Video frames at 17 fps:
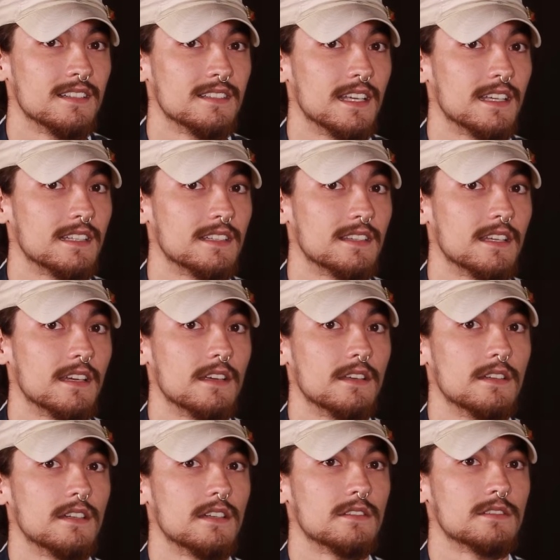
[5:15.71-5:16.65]
Take it
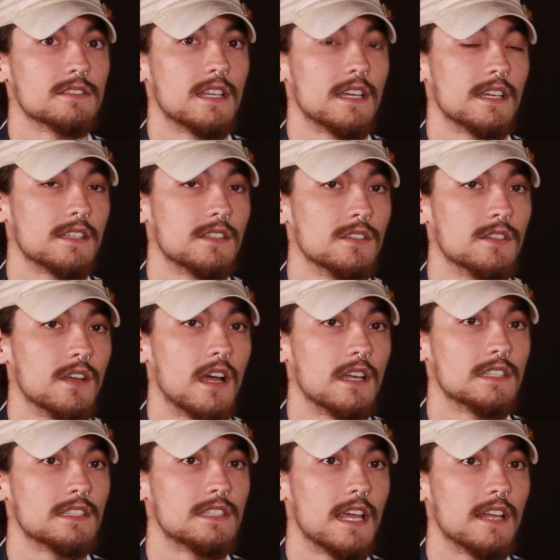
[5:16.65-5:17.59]
there. And there's, like, you know, I
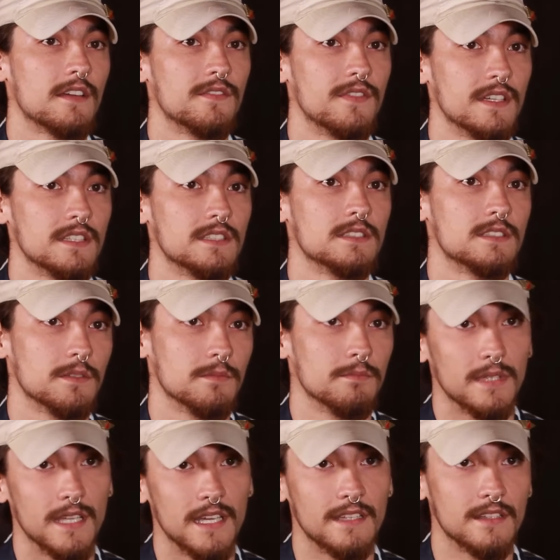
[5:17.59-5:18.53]
just had a vision to
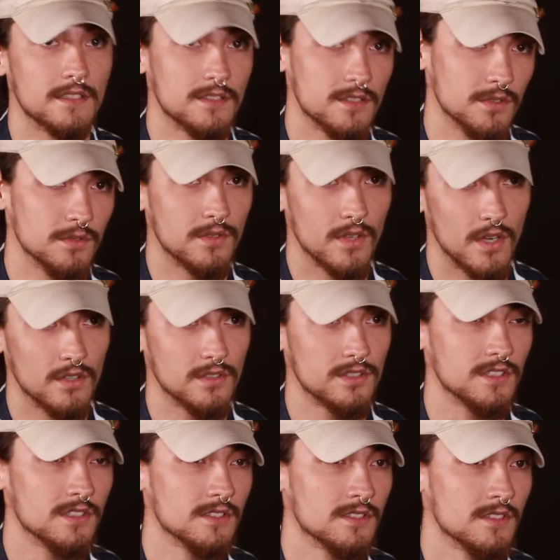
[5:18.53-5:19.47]
blend the two
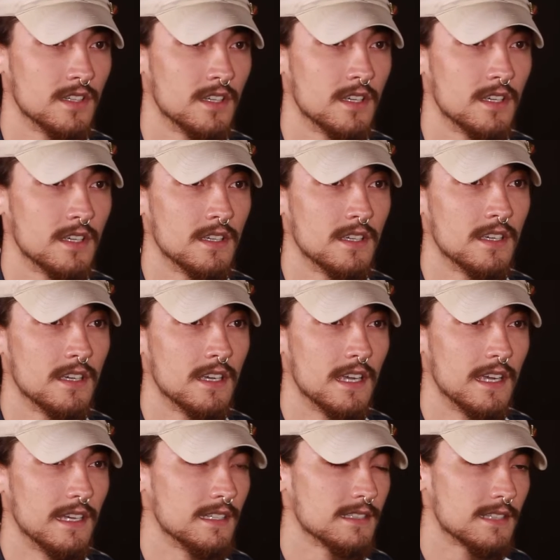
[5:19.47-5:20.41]
cultures.
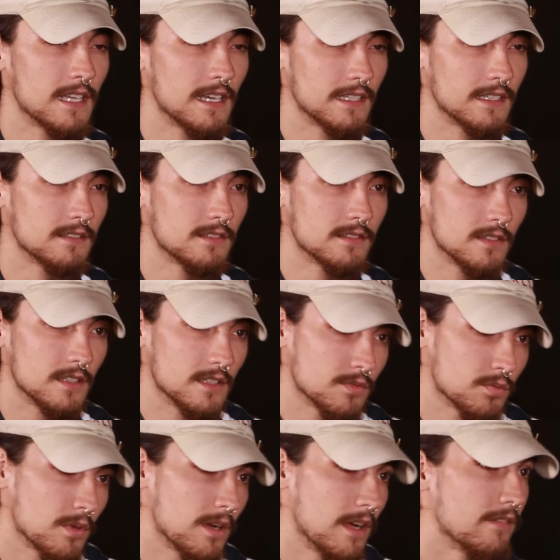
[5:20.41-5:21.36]
And it's like,
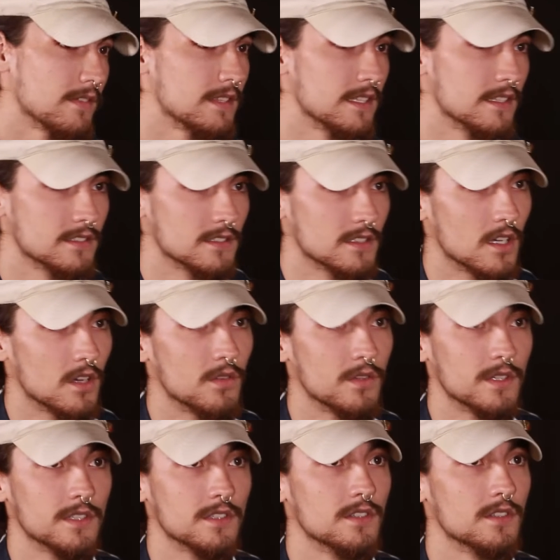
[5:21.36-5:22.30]
it's where everything's
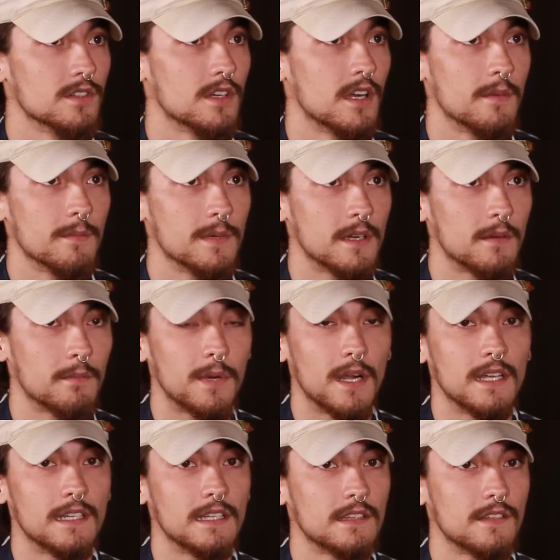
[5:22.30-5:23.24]
going, you know what I mean? I'm
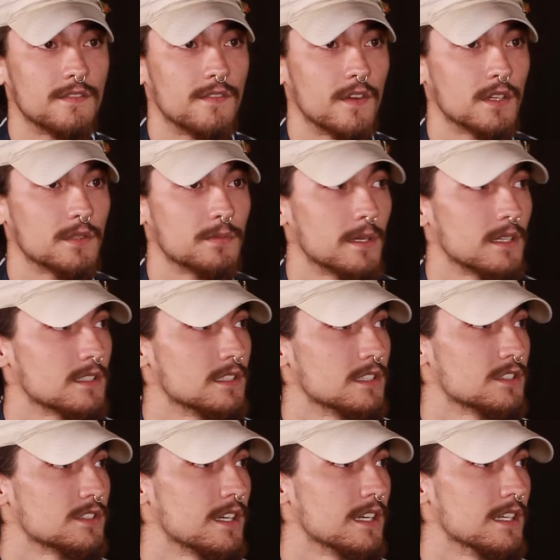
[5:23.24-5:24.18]
probably not the first person
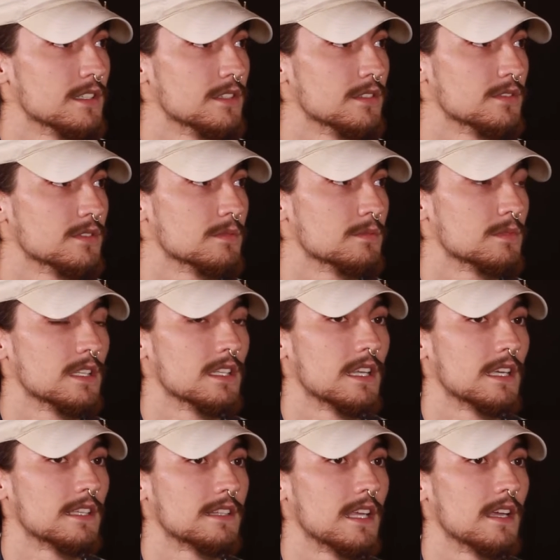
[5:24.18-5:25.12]
to try and do something
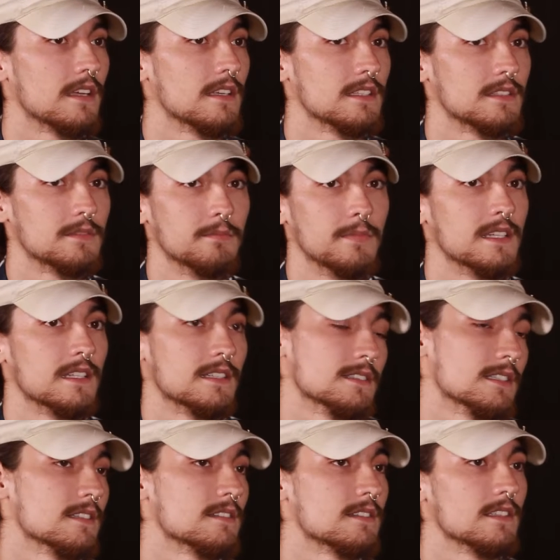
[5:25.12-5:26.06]
like that. It's been
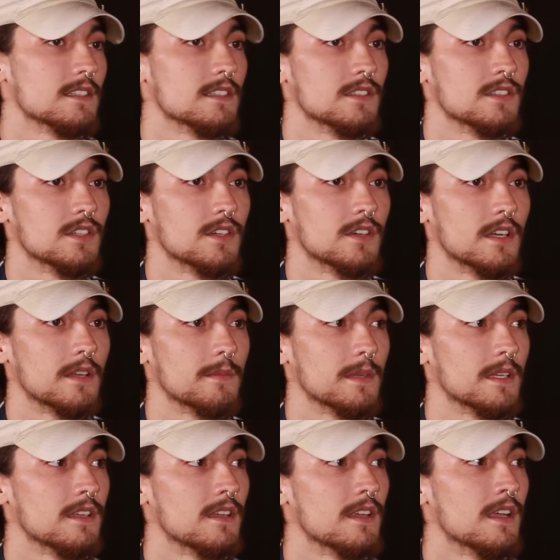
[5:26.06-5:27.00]
existed. But it's definitely
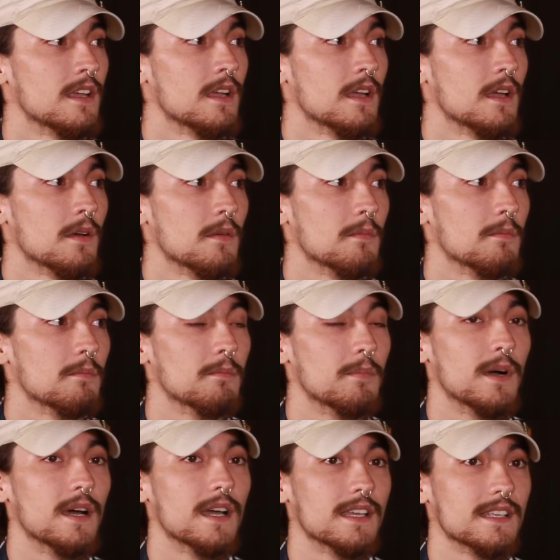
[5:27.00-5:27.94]
the most Chicago. You're
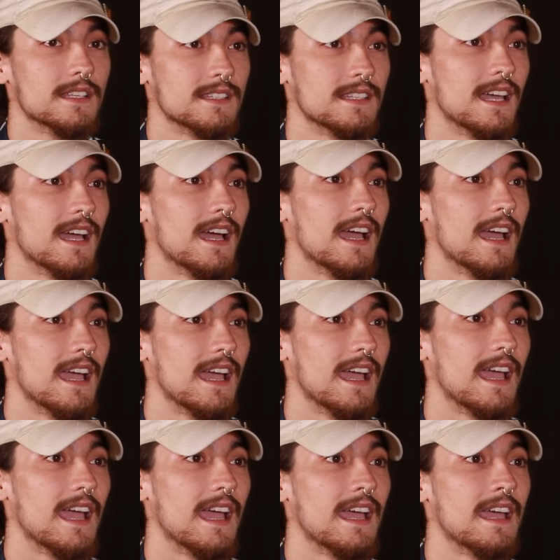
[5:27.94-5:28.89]
blending the two
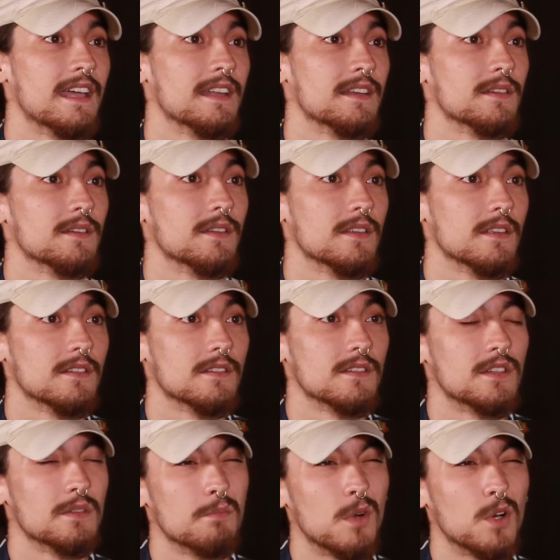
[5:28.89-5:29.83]
worlds. And
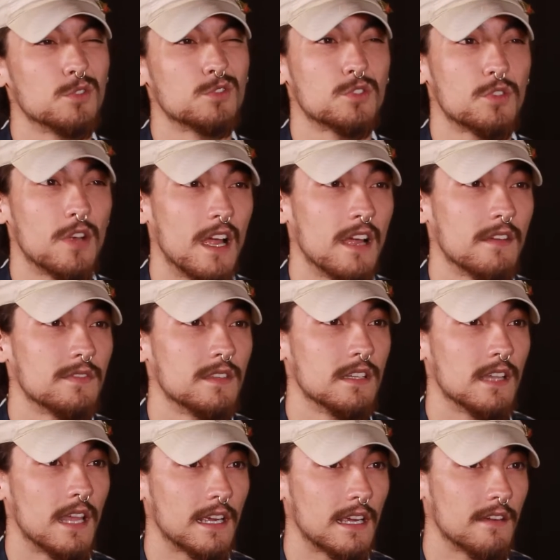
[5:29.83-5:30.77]
the most
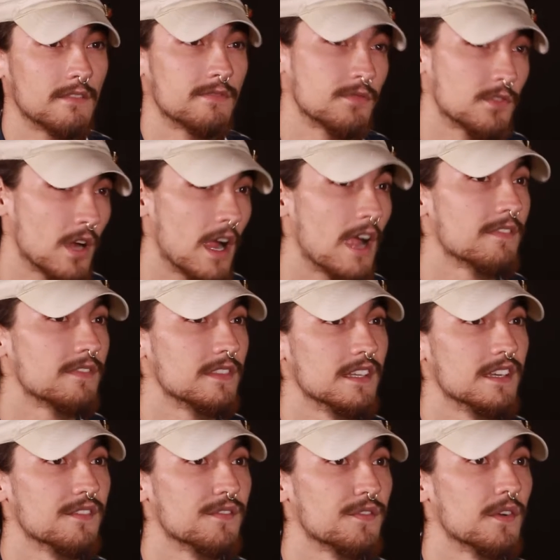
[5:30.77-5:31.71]
crafted, like, I've
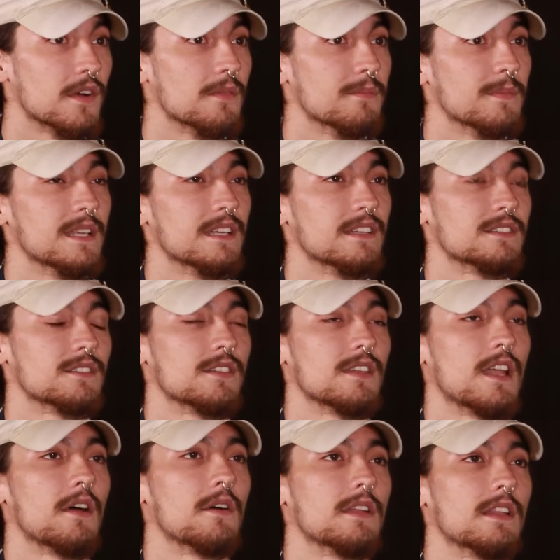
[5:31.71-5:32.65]
crafted it for a minute, so
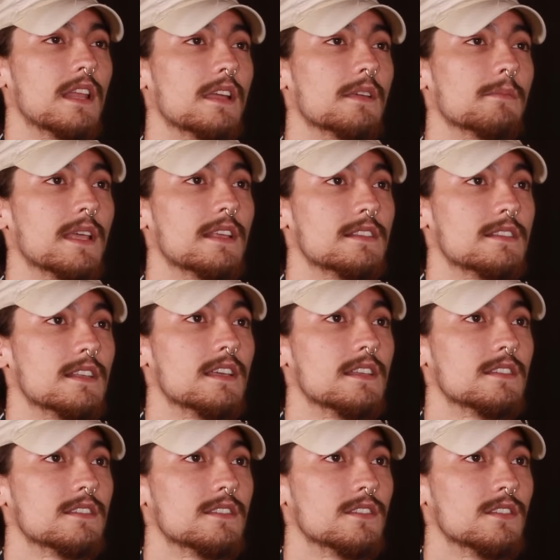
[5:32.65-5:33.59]
now it, like, makes
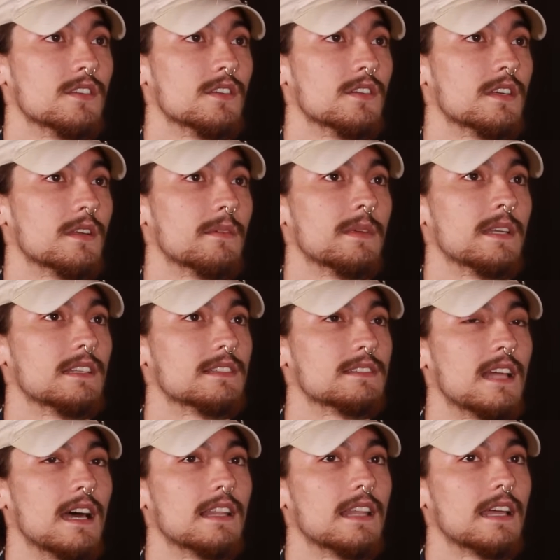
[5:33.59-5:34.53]
sense. You know what I mean?
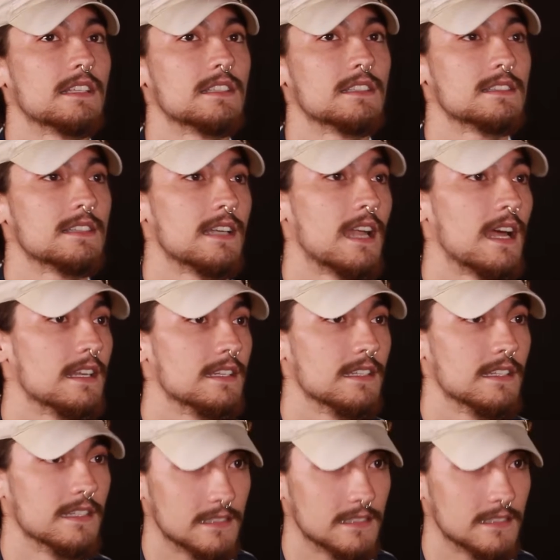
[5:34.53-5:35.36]
It's not, like, just an idea.